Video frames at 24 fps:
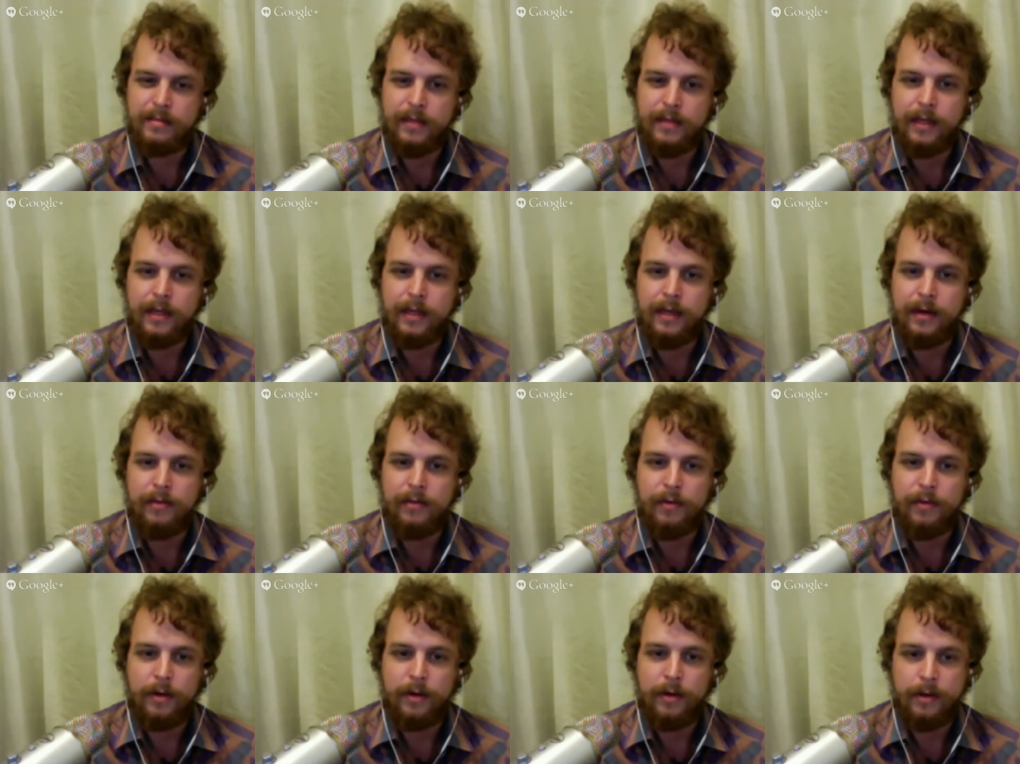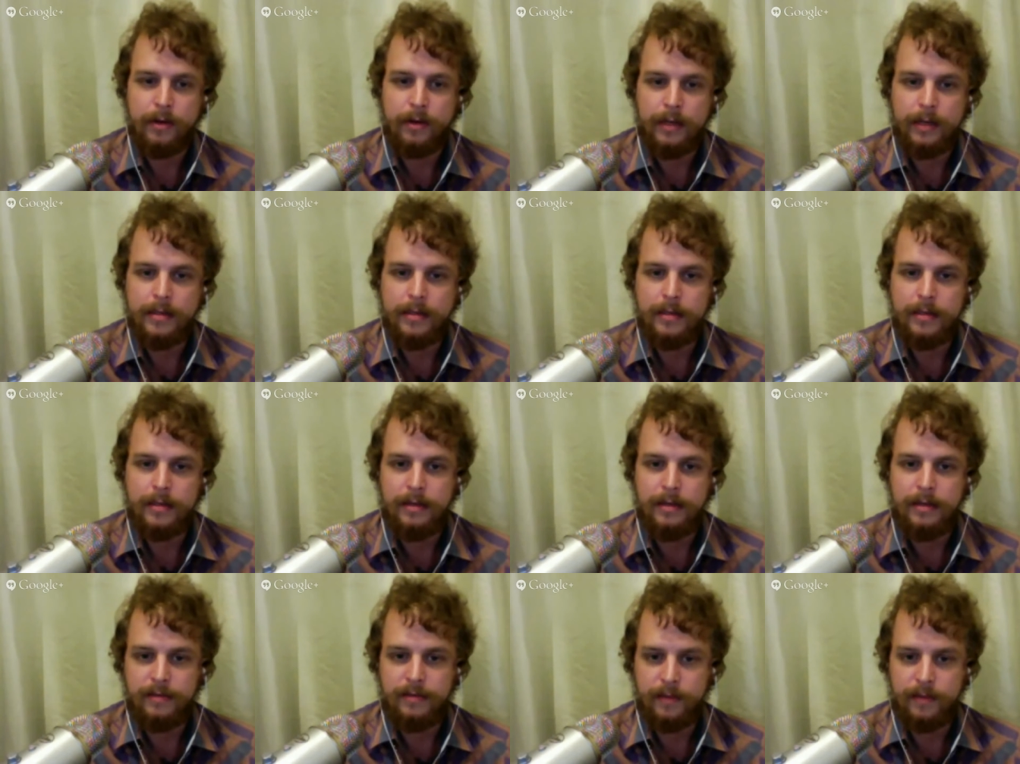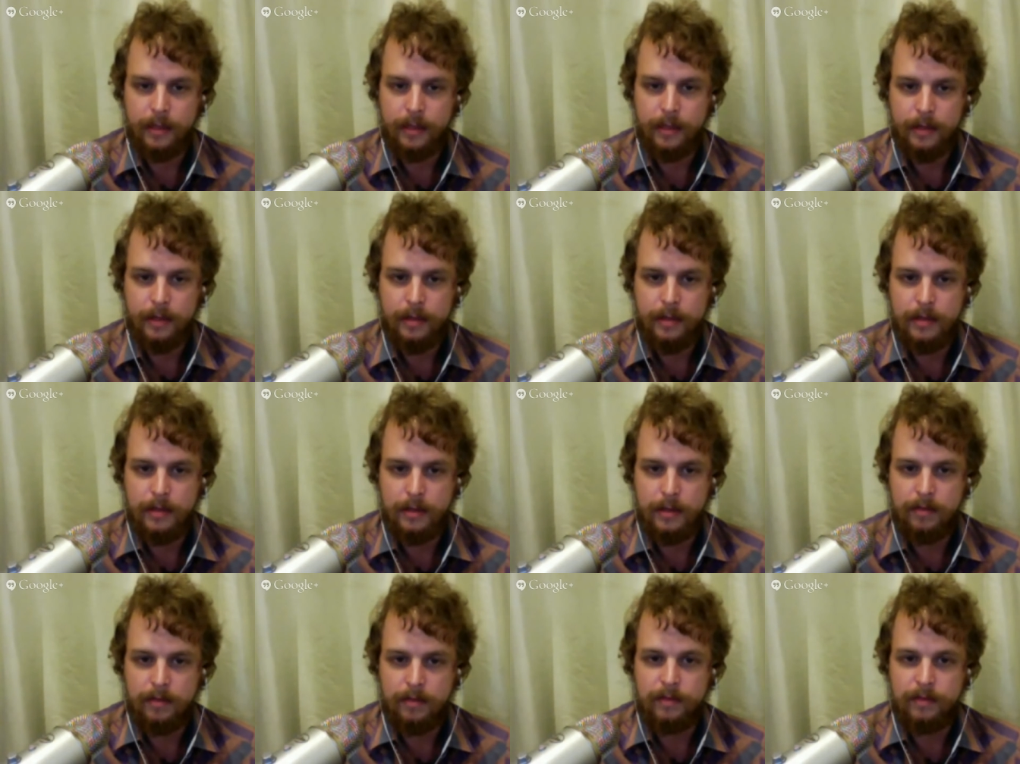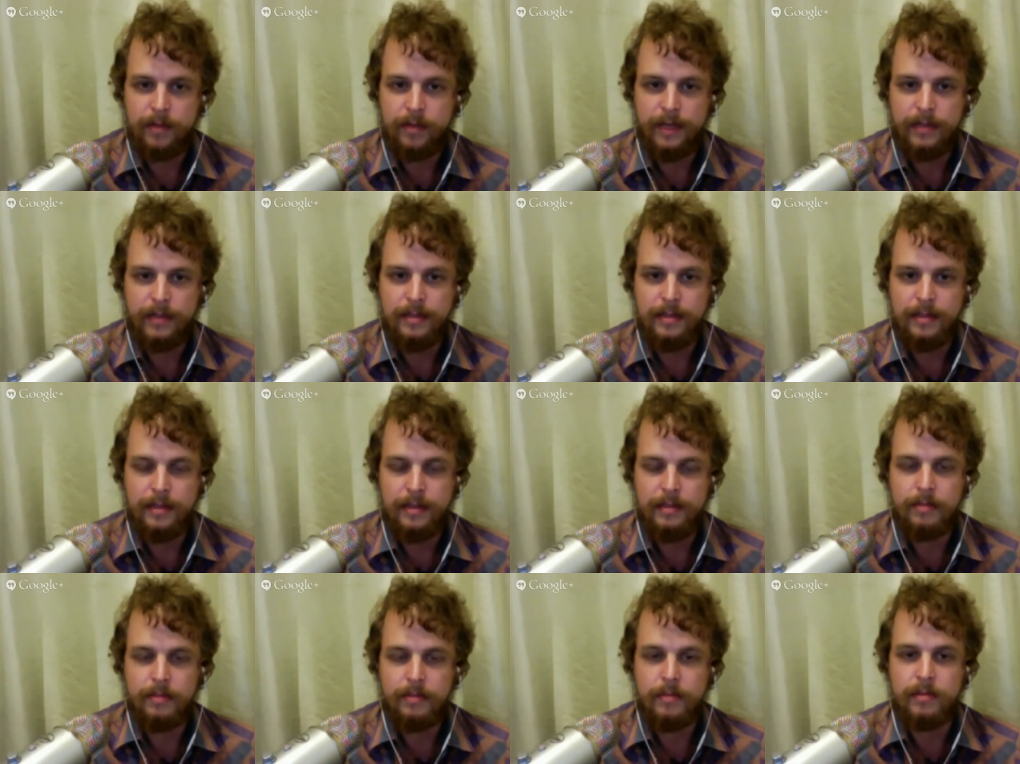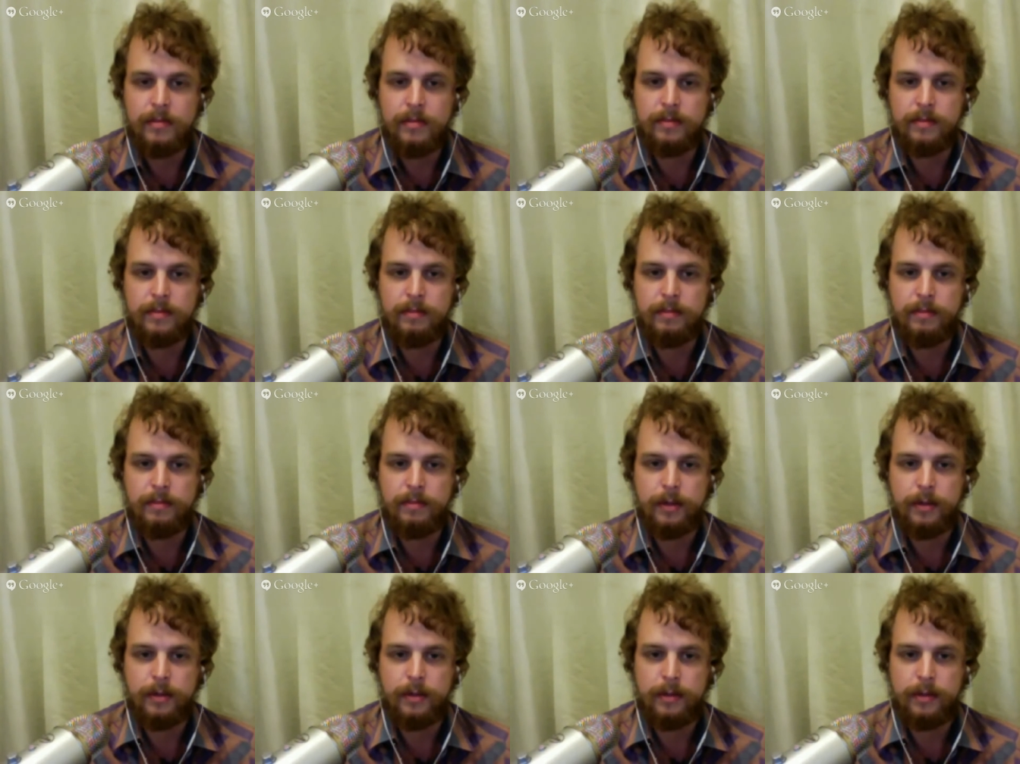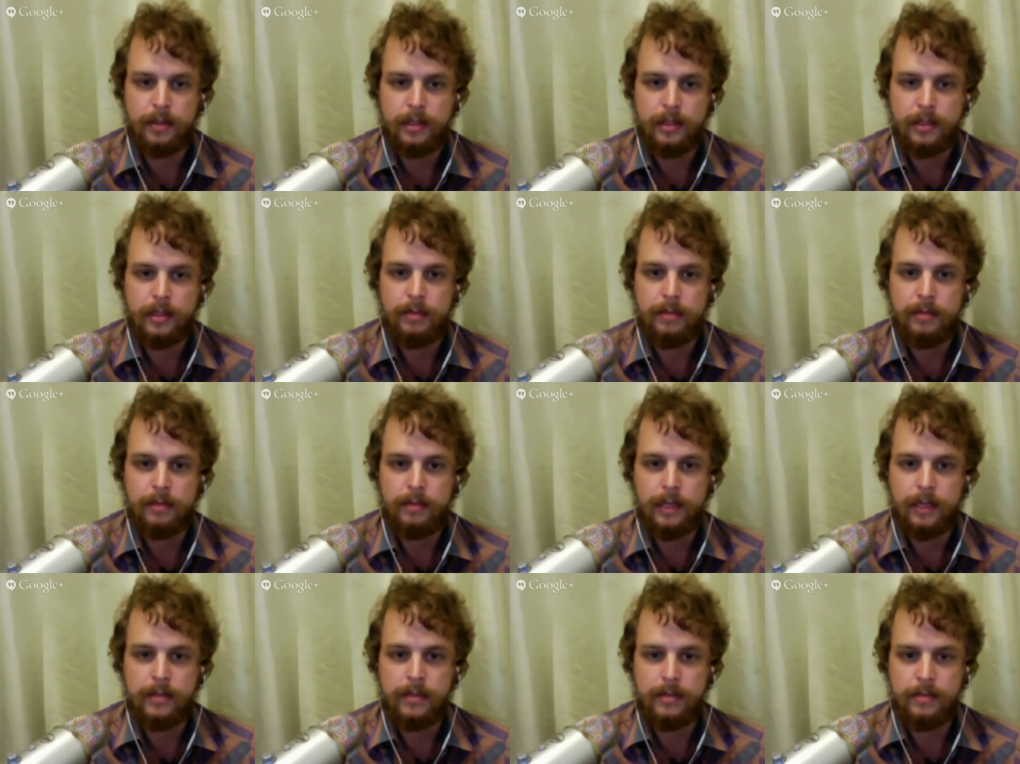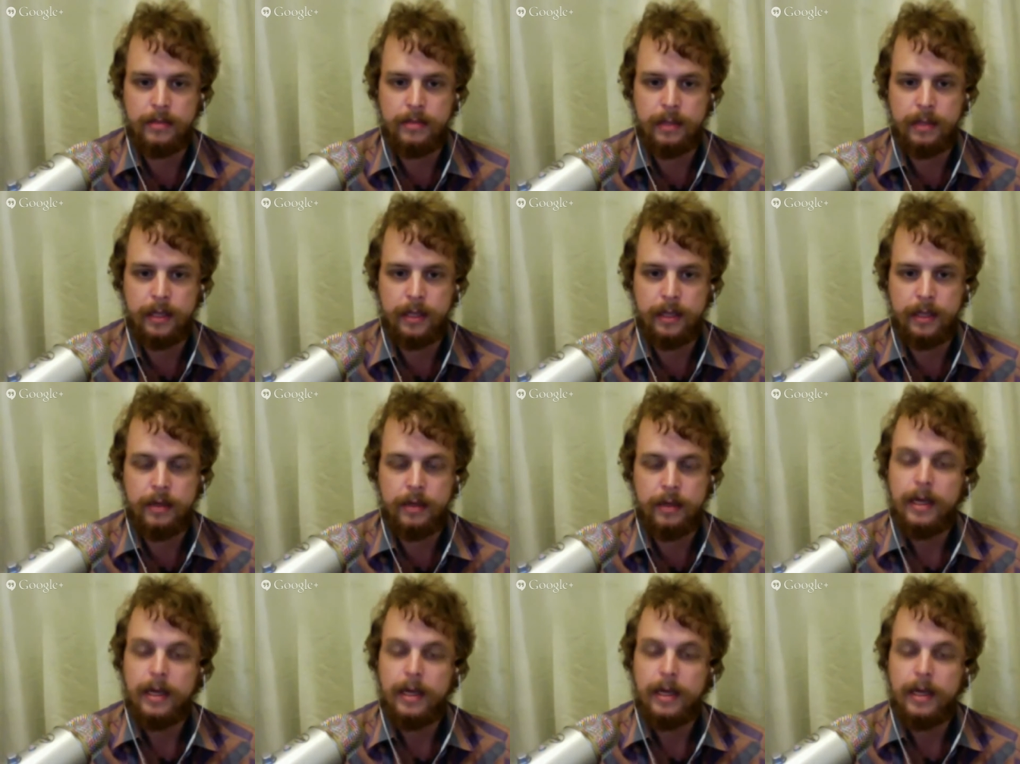you know, if you're doing it to defend yourself, that seems pretty legitimate to me.